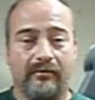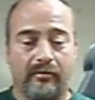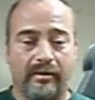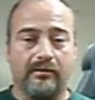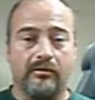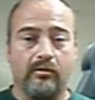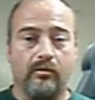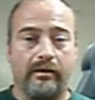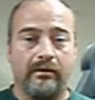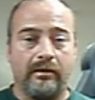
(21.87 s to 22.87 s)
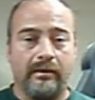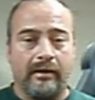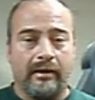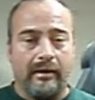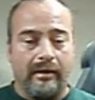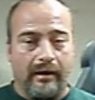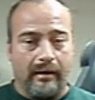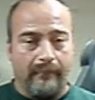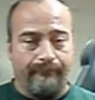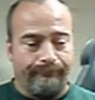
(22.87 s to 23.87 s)
Thought I'd do one.
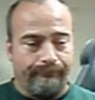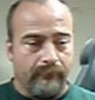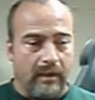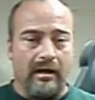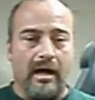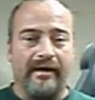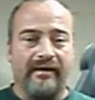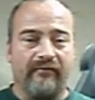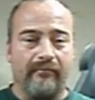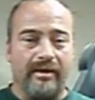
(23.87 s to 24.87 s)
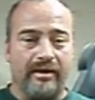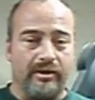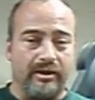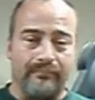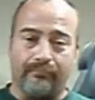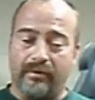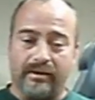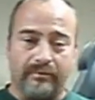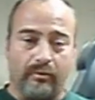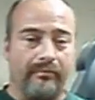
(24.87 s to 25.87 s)
Not a lot of information.
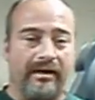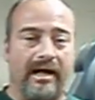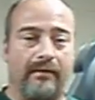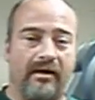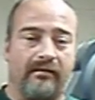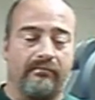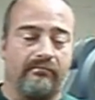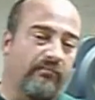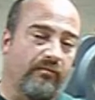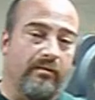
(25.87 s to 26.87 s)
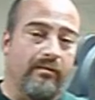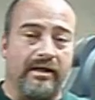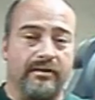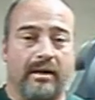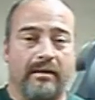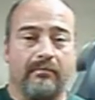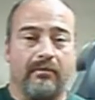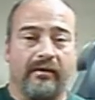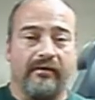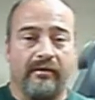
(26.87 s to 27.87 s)
It's only been out about 3 weeks, maybe a
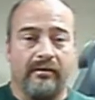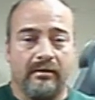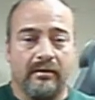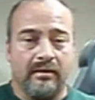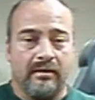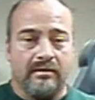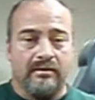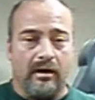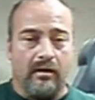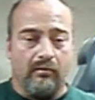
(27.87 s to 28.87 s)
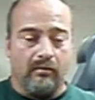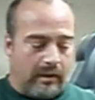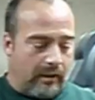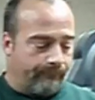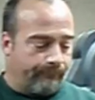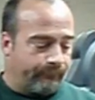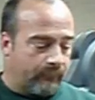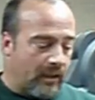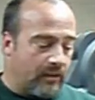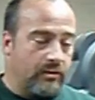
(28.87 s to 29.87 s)
month. So
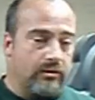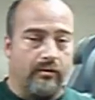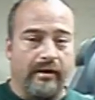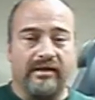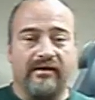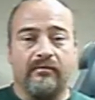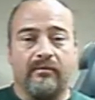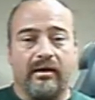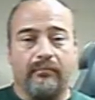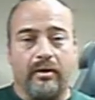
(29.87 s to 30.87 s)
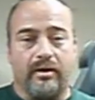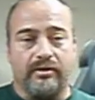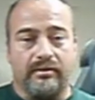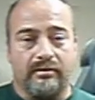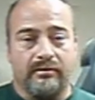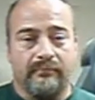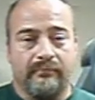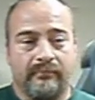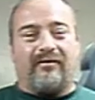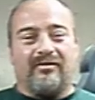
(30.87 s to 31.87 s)
I just thought I'd give you my impressions.
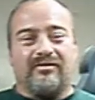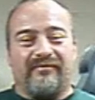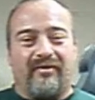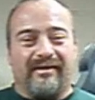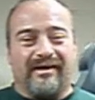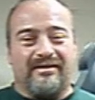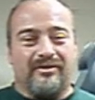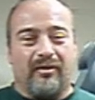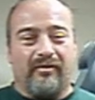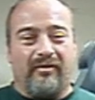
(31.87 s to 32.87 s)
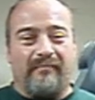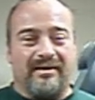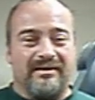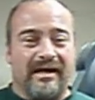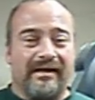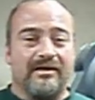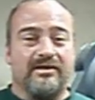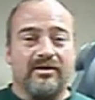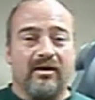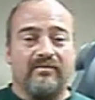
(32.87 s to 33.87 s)
First of all, I'd like to start off by saying
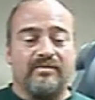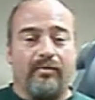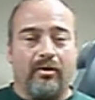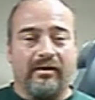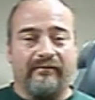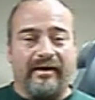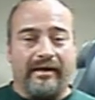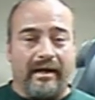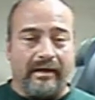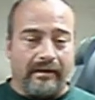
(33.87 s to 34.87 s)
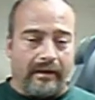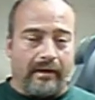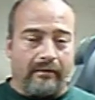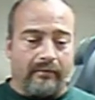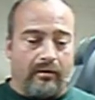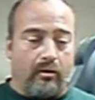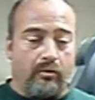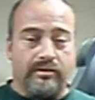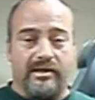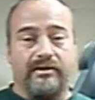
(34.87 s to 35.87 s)
this stove is part of a
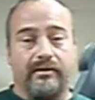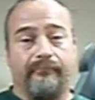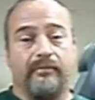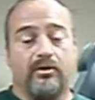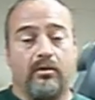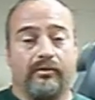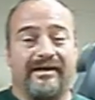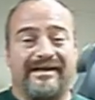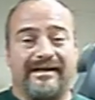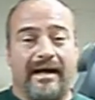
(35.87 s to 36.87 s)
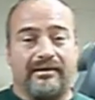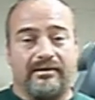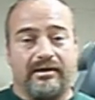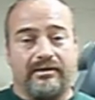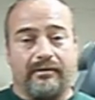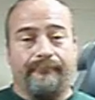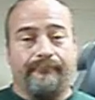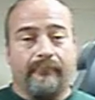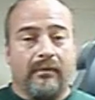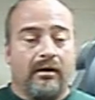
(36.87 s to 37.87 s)
whole system. It's called the DX system.
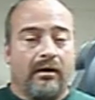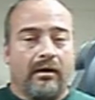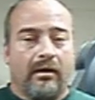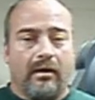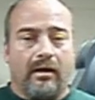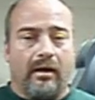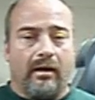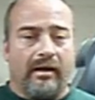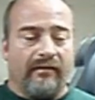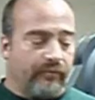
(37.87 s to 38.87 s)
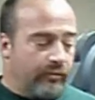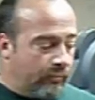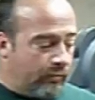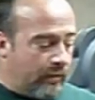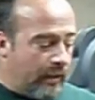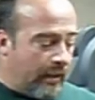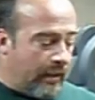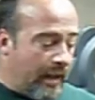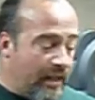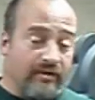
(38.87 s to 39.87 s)
Evernew
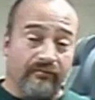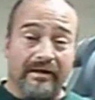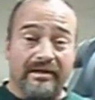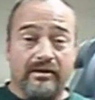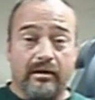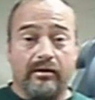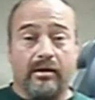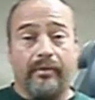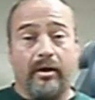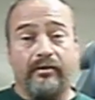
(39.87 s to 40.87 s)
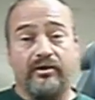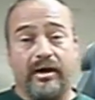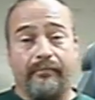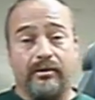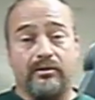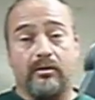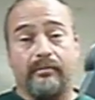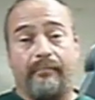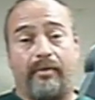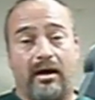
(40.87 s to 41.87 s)
hasn't released the other components yet, but it's
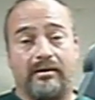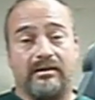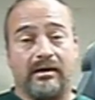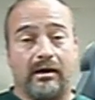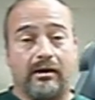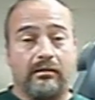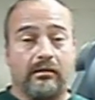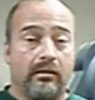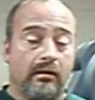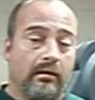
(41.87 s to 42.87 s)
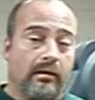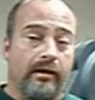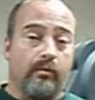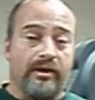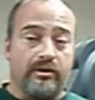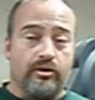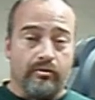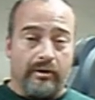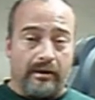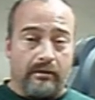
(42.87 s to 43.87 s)
going to be a pot stand and a
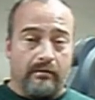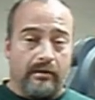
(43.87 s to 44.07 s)
windscreen.